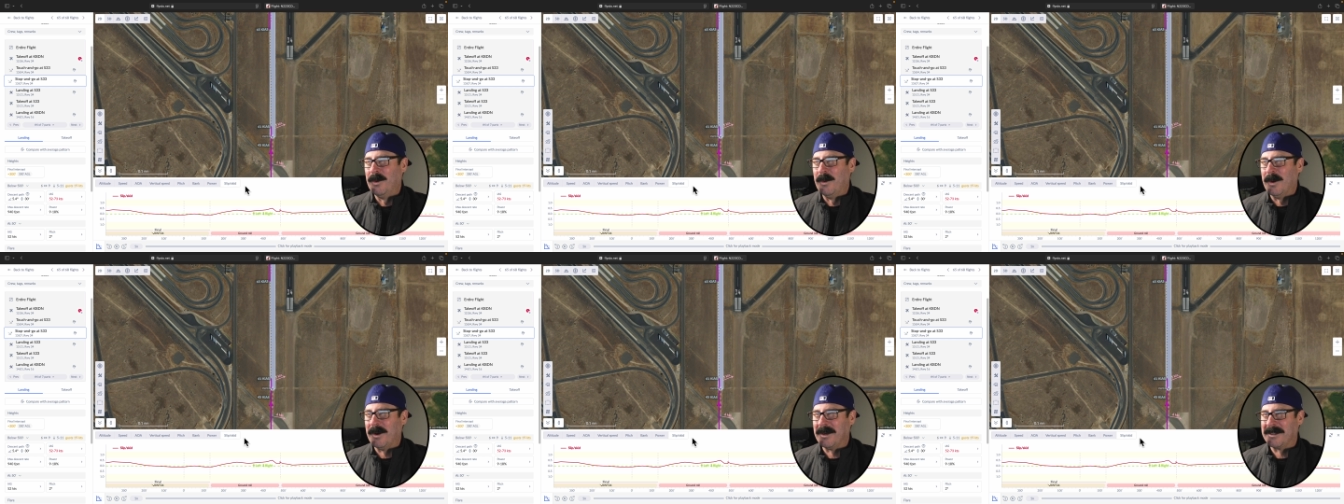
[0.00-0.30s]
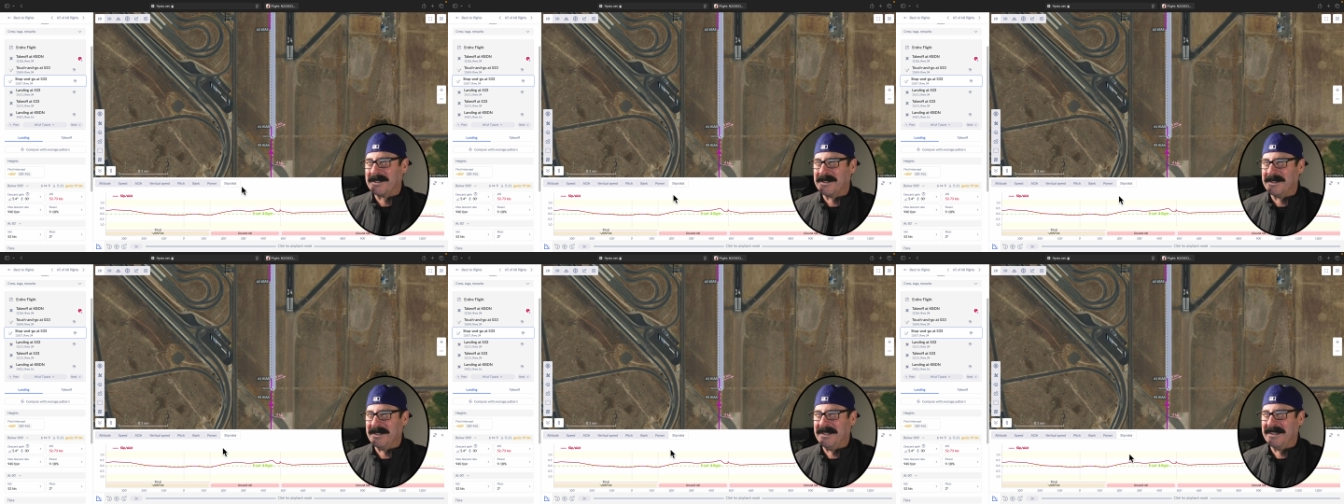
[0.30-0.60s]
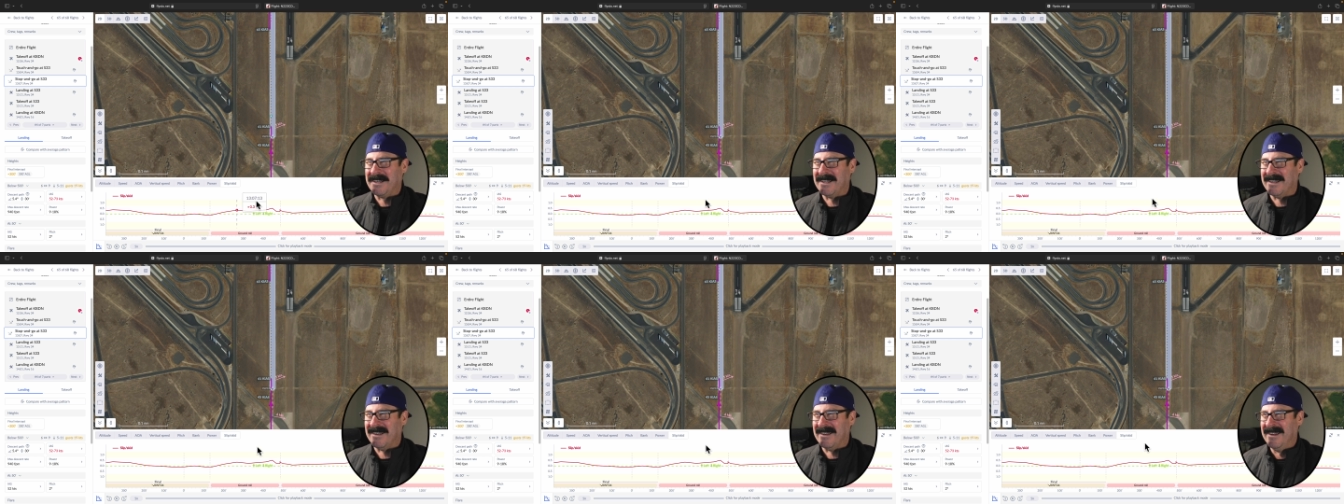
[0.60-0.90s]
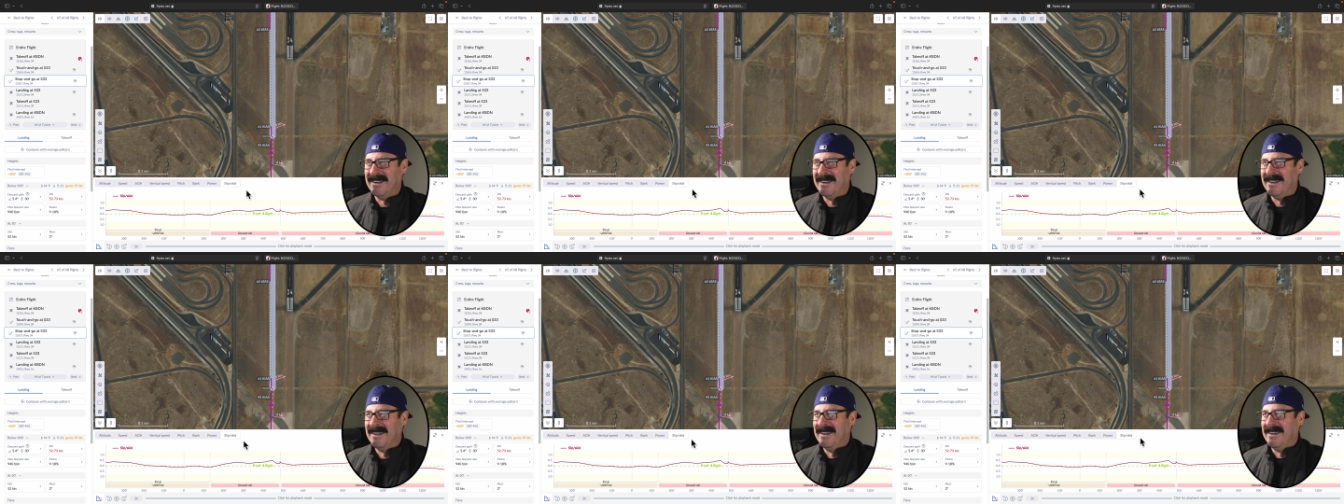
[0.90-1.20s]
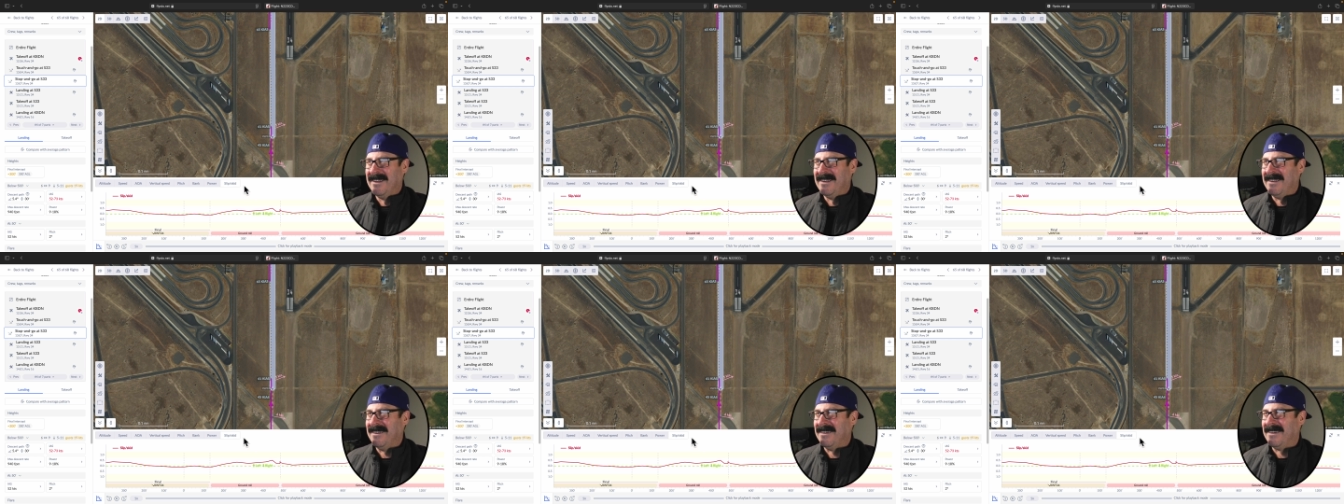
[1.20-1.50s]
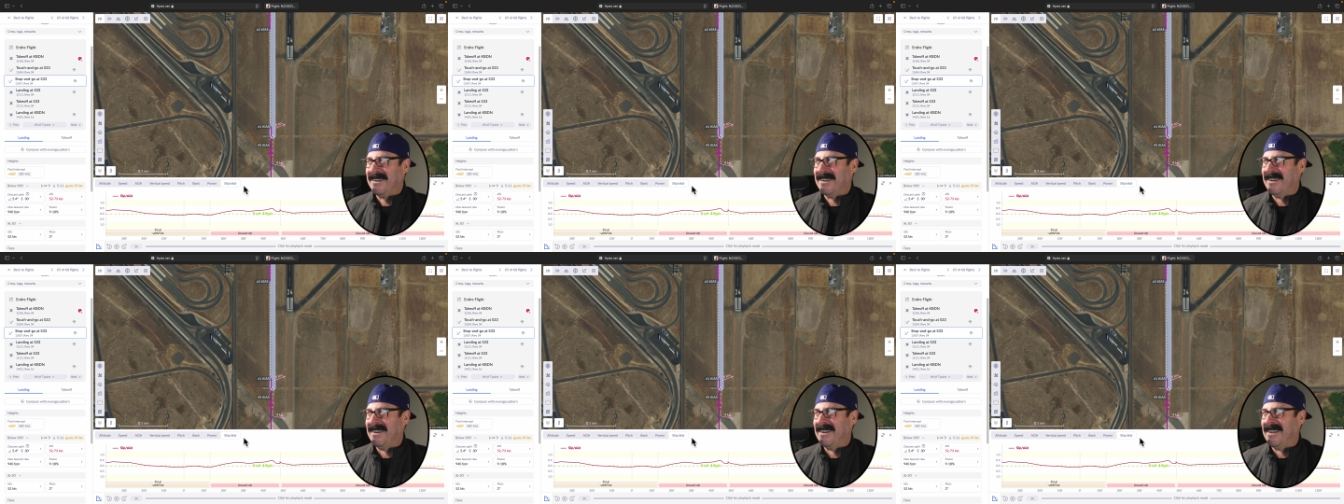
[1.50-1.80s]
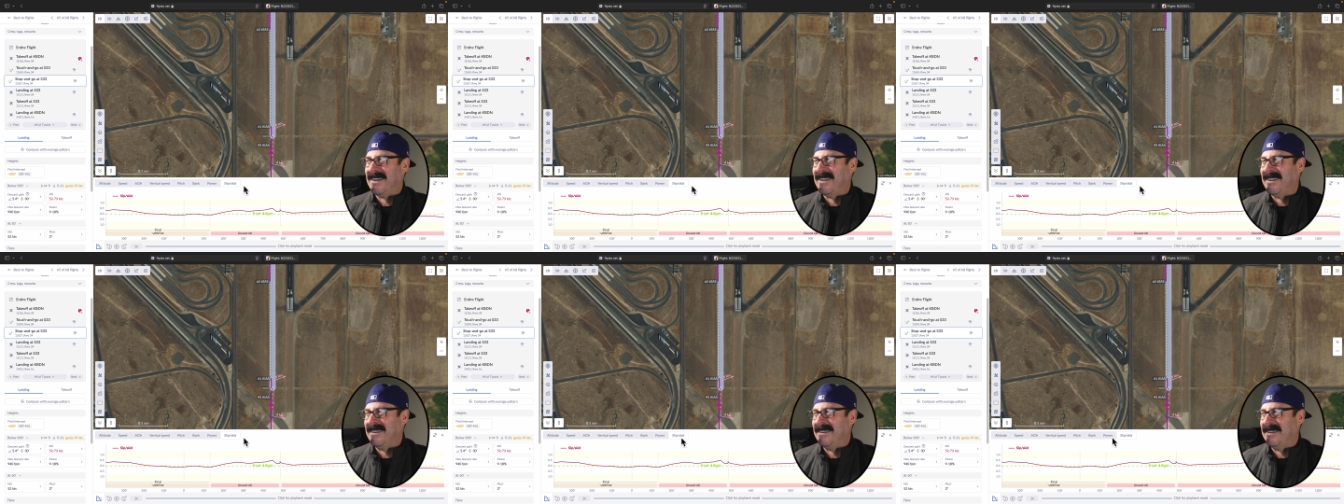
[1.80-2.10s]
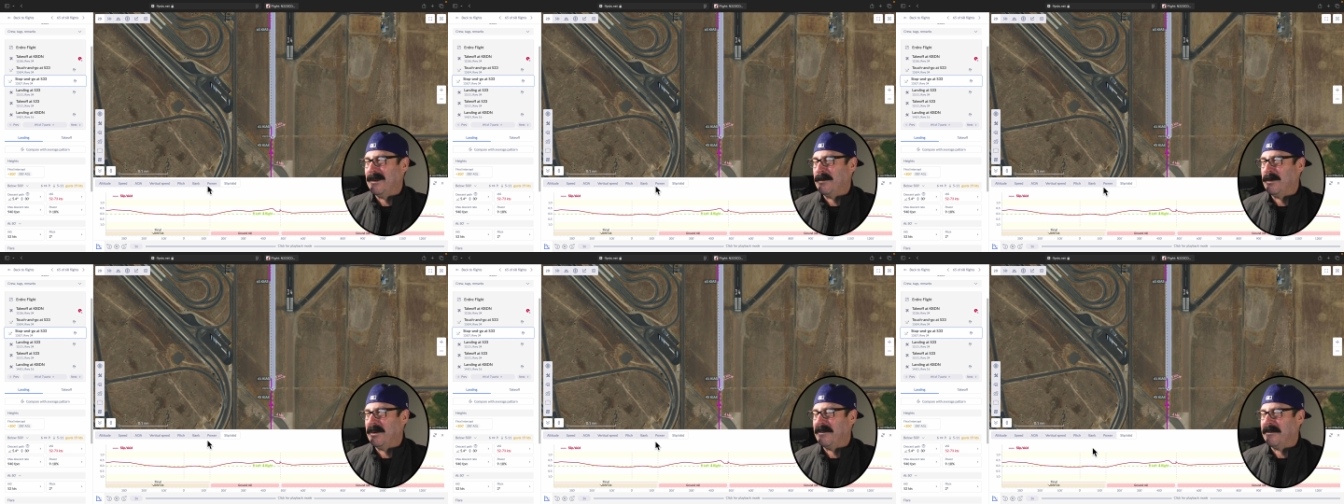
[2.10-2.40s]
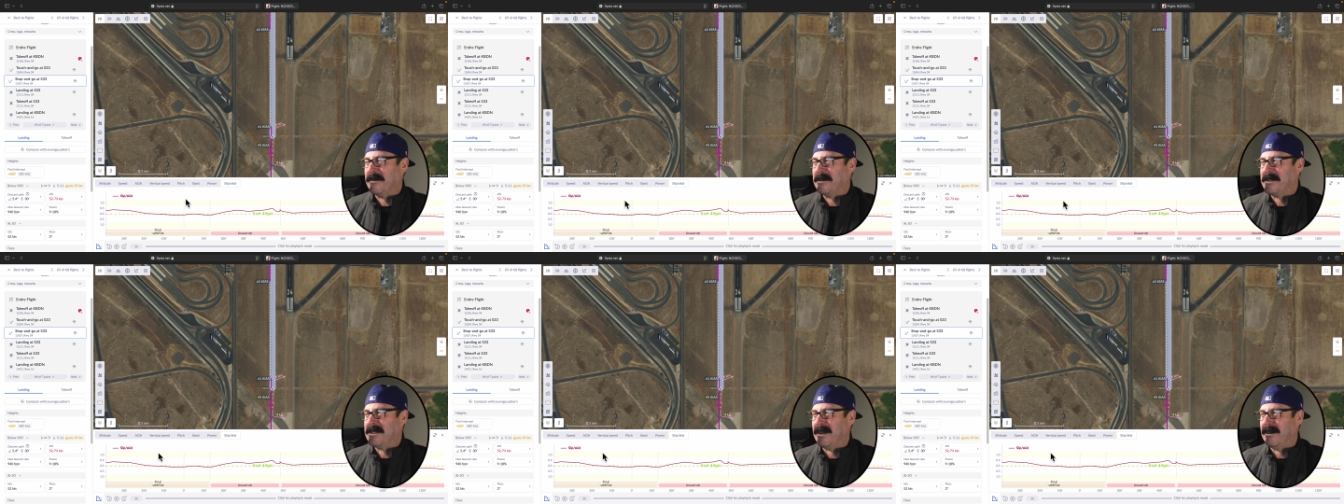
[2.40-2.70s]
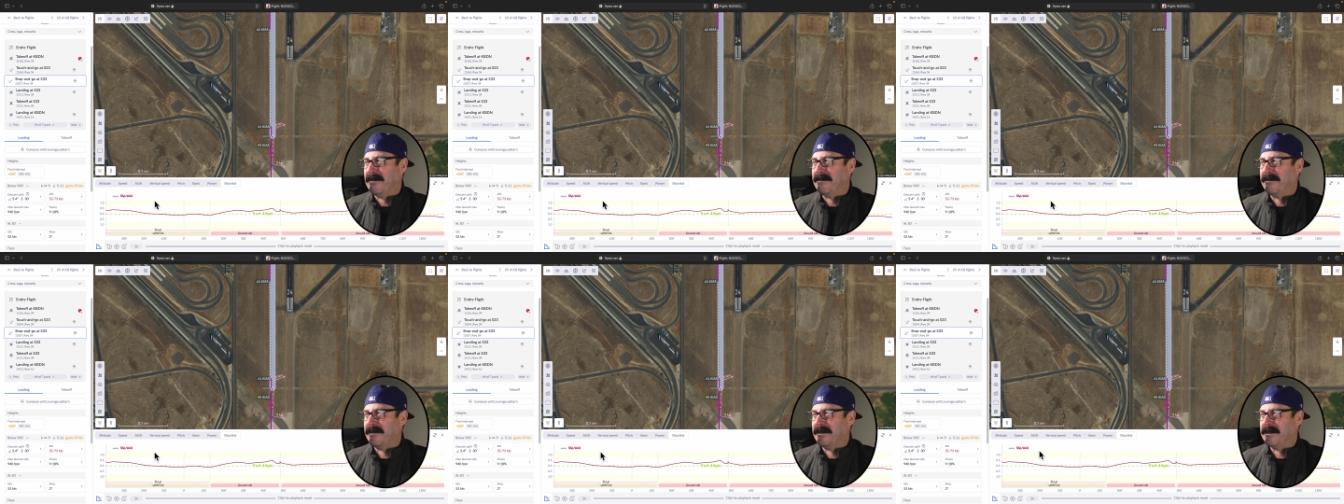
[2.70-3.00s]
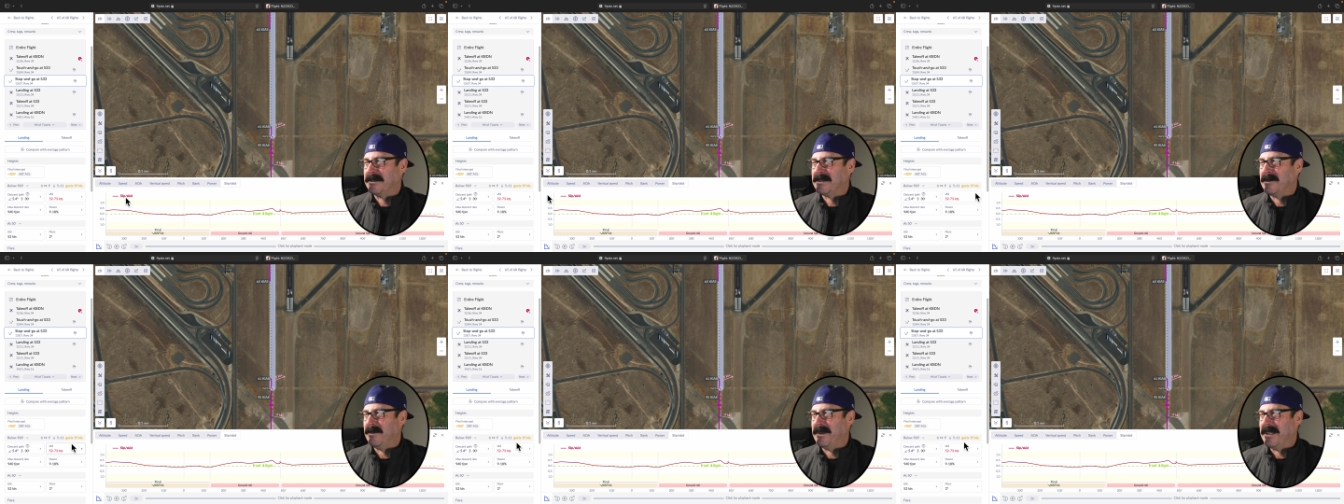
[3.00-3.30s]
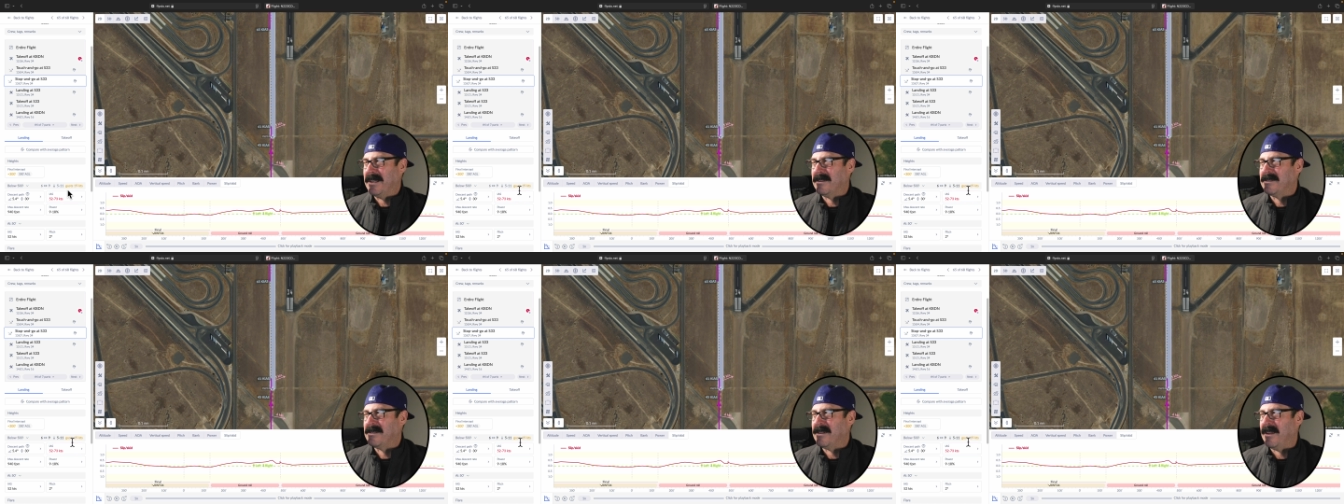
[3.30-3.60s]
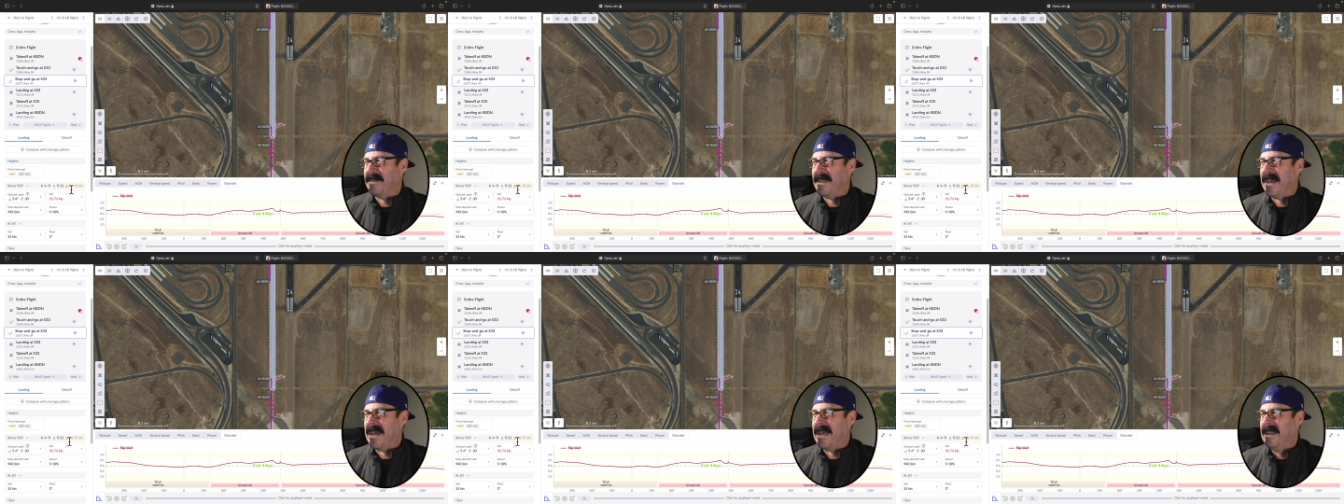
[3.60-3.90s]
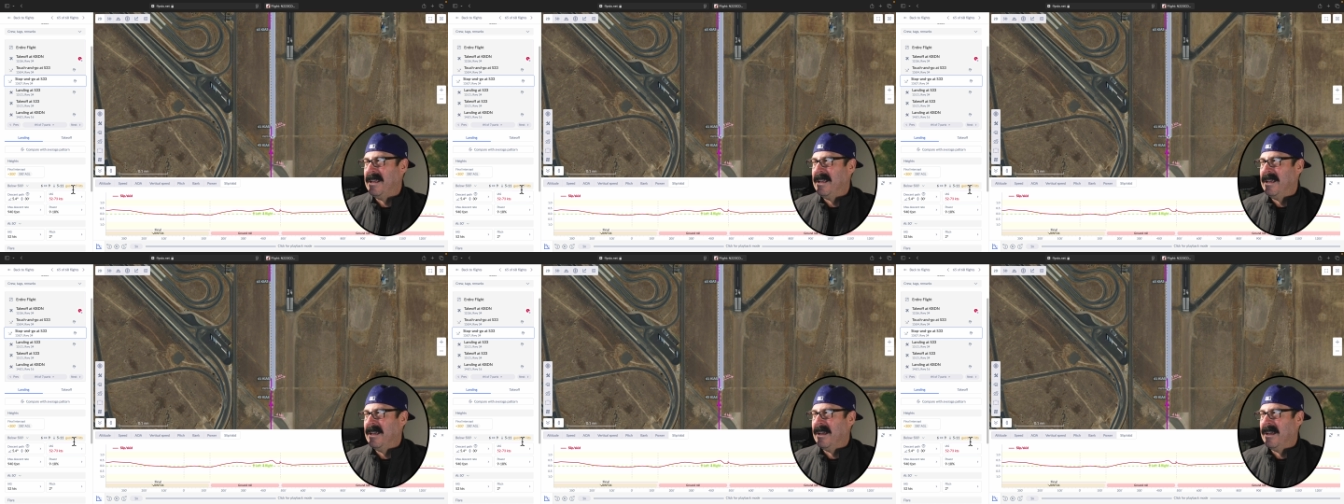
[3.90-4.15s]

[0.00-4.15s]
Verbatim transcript: you were, so you can you can uh, debrief yourself or somebody else on that.